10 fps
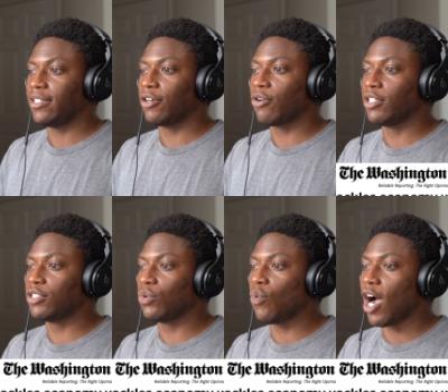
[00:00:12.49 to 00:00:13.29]
According to
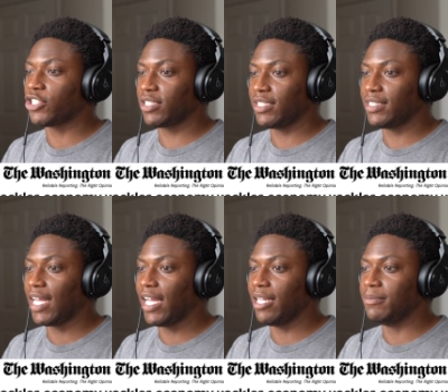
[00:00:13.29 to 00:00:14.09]
the Washington
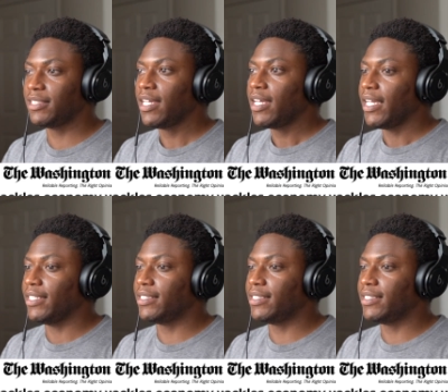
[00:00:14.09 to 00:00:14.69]
Times, it